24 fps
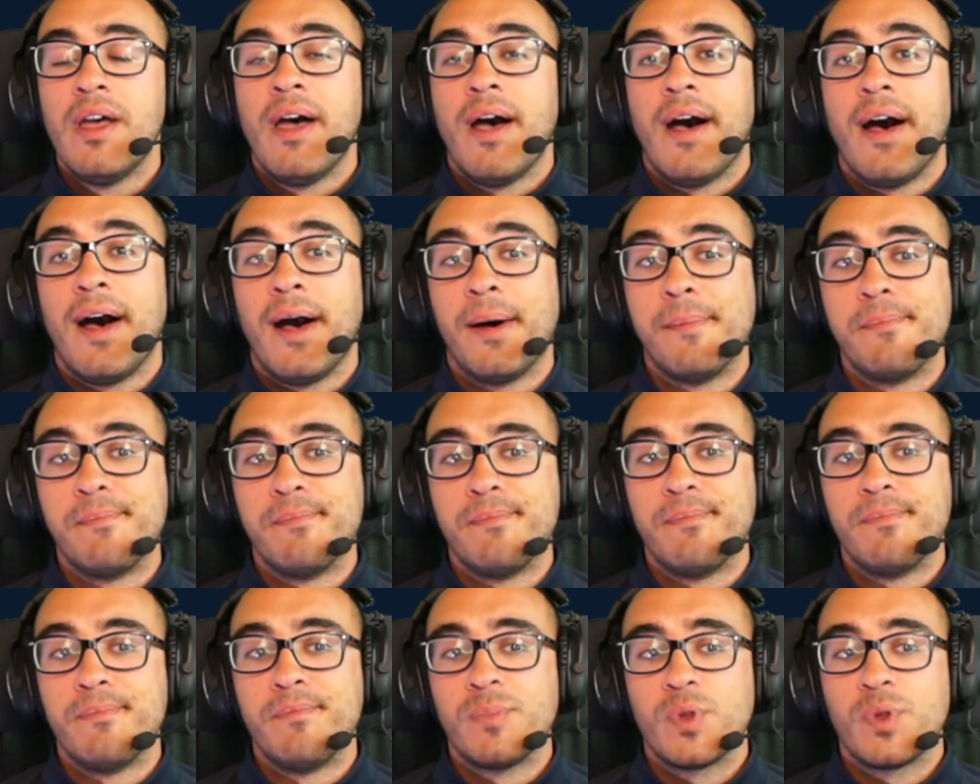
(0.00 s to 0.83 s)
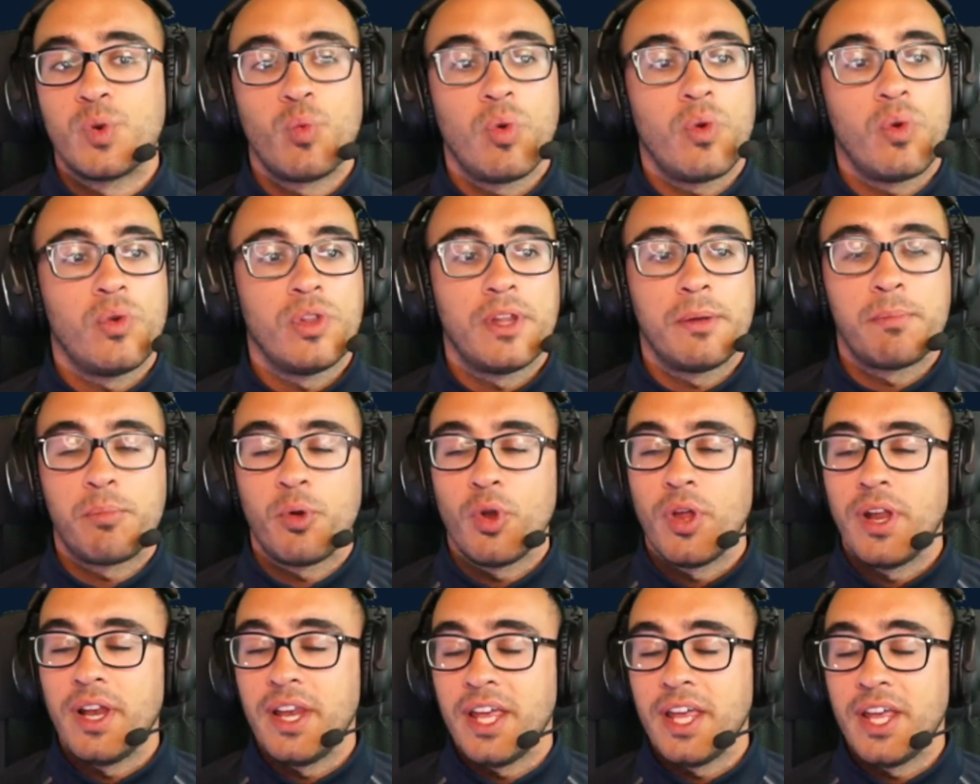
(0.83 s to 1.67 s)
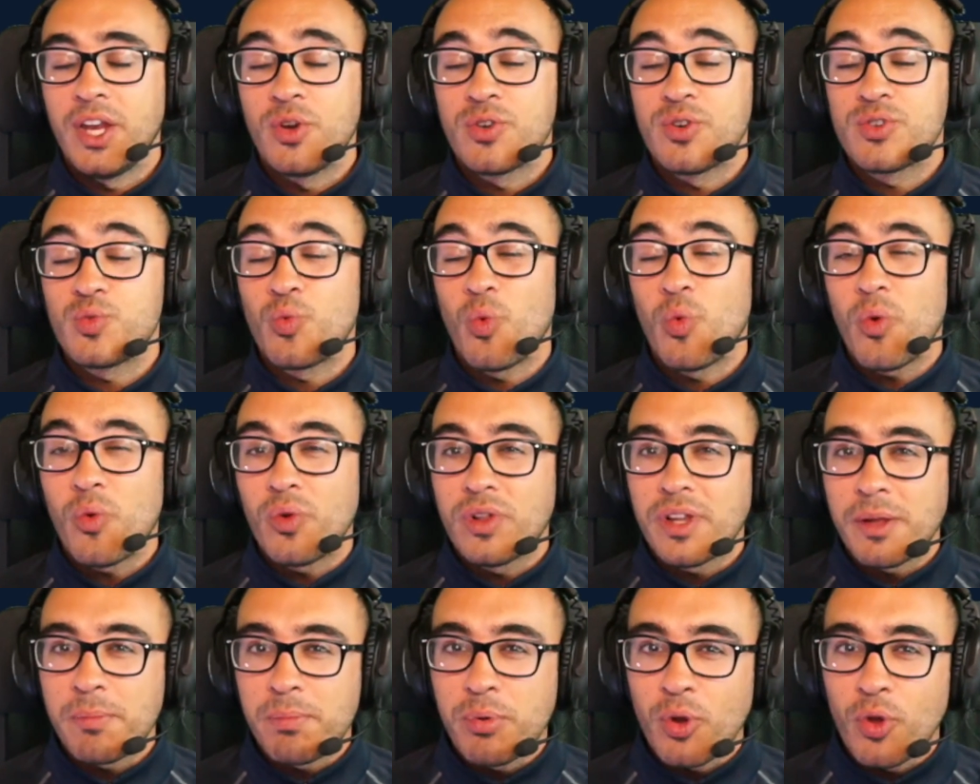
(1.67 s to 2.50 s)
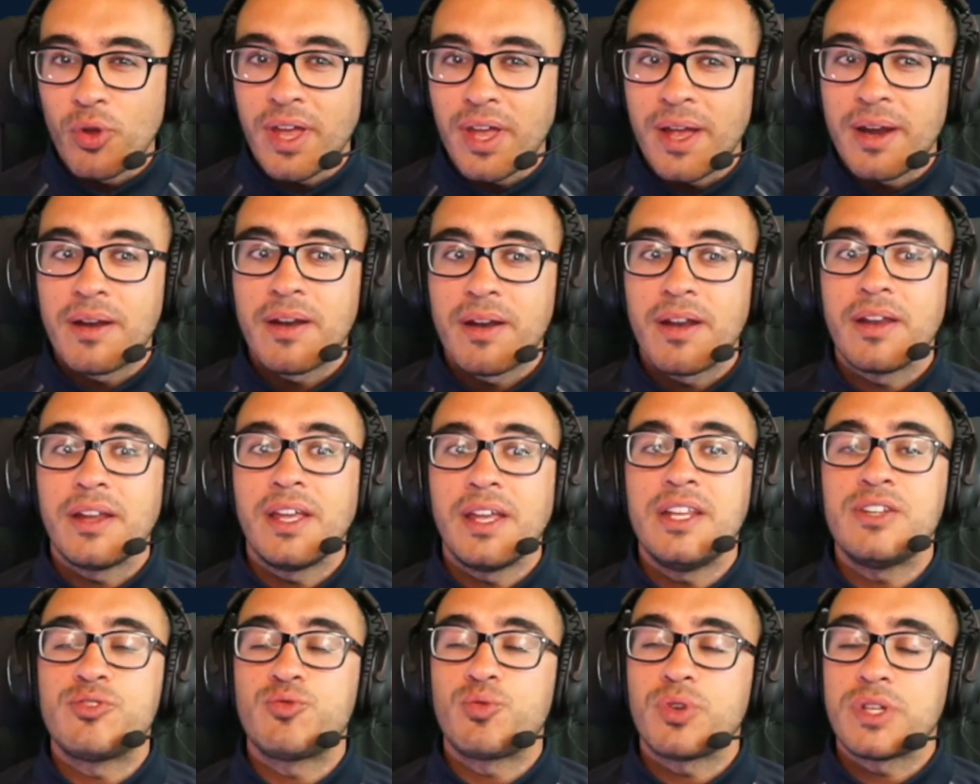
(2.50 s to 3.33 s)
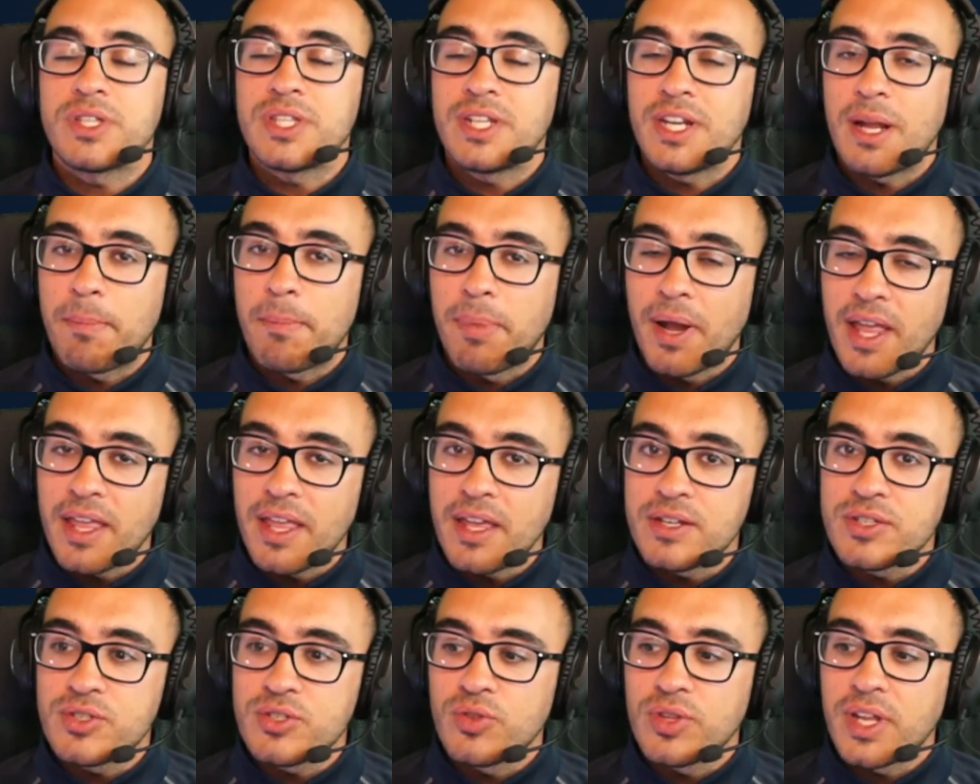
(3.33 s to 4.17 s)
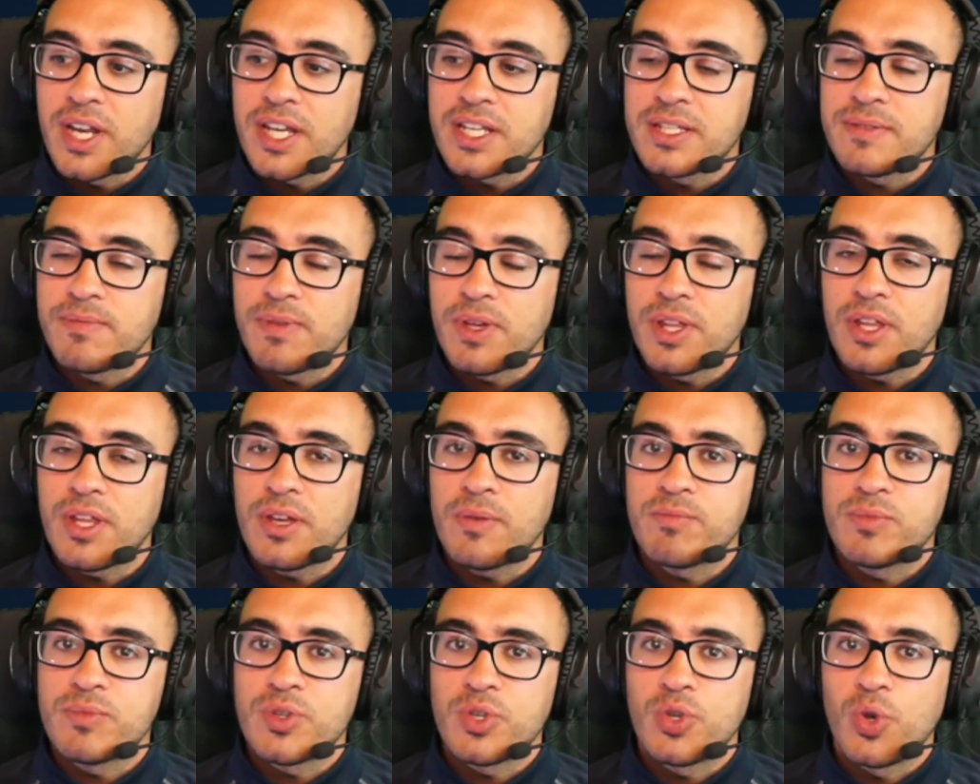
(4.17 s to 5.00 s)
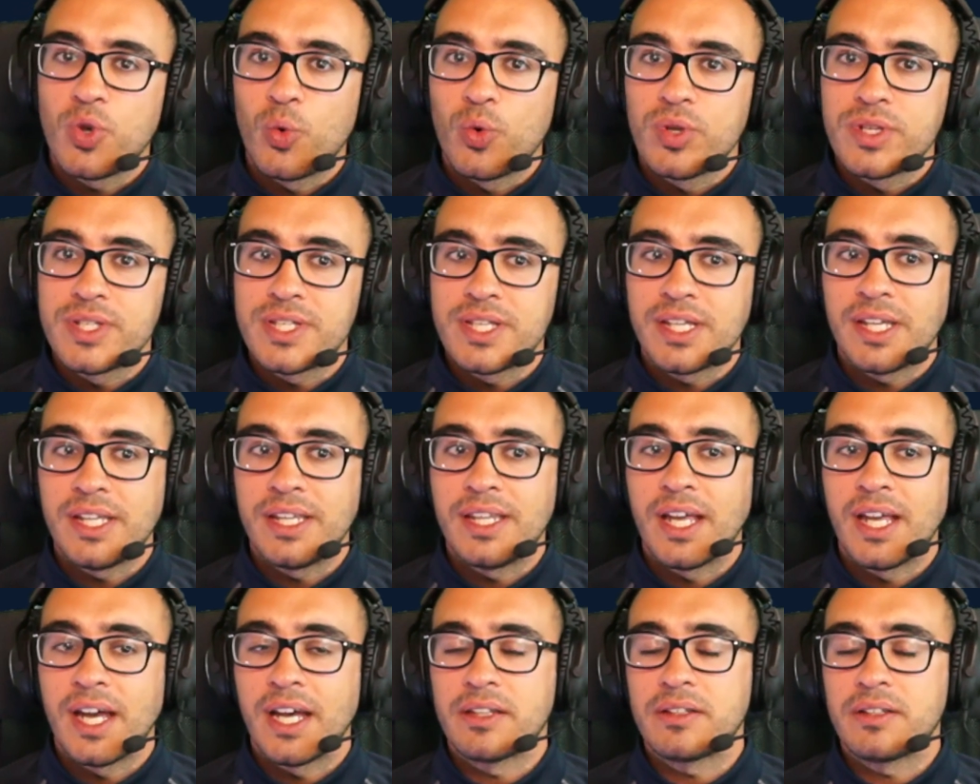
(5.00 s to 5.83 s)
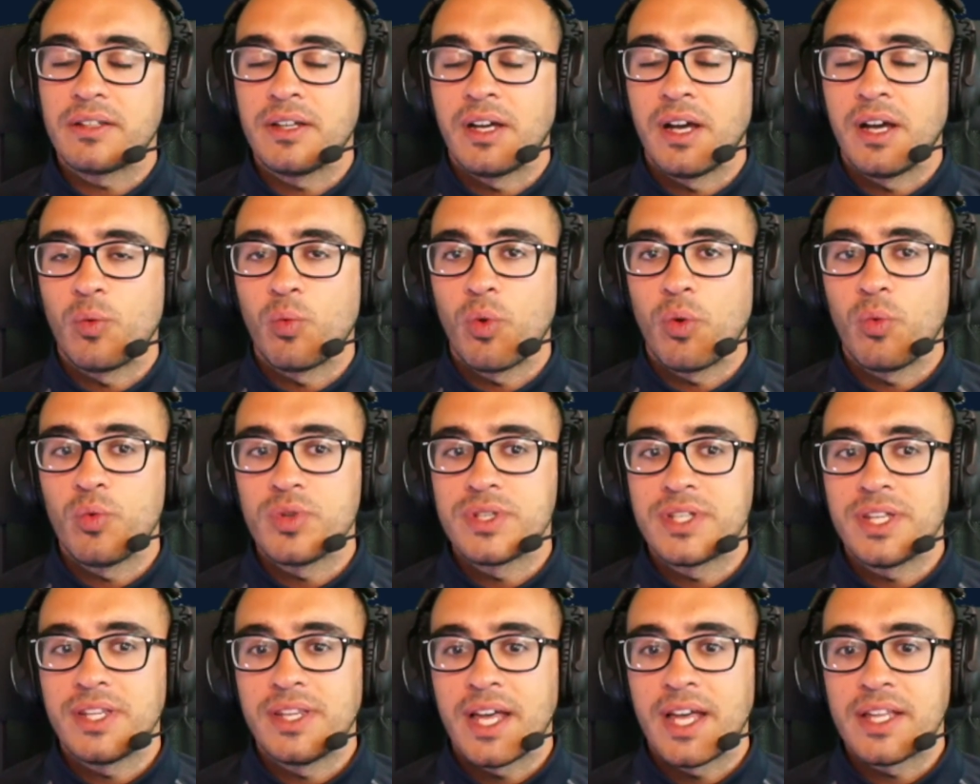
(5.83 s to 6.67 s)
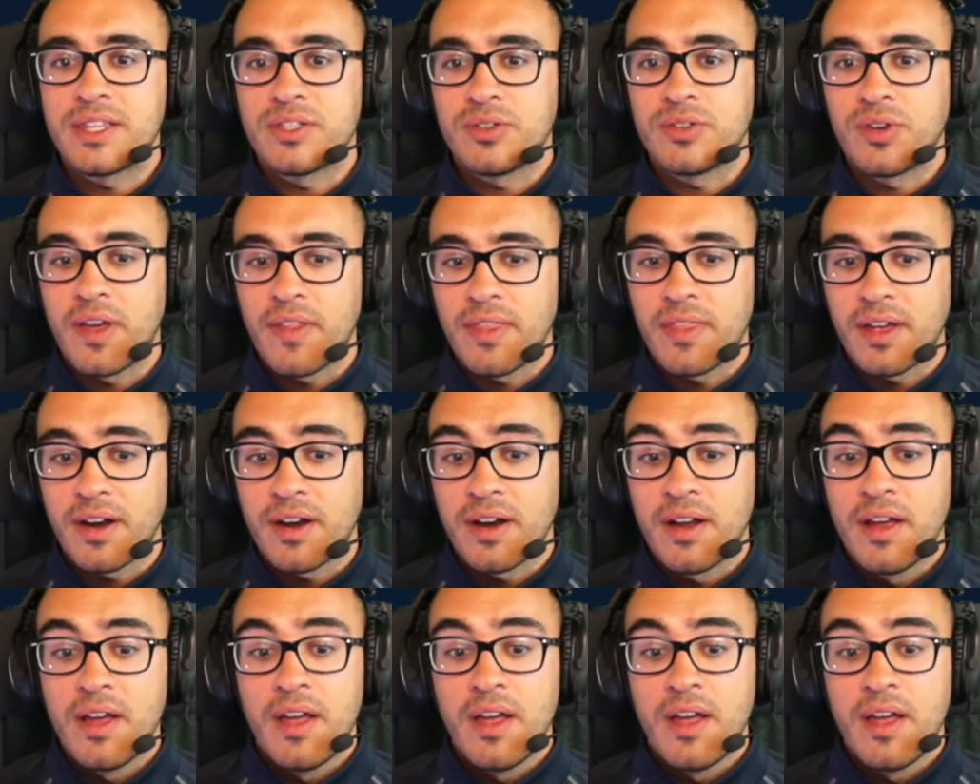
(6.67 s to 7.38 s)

We will deploy Linux. We will deploy an interesting appliance on the next video, so you will see that. We will see that together.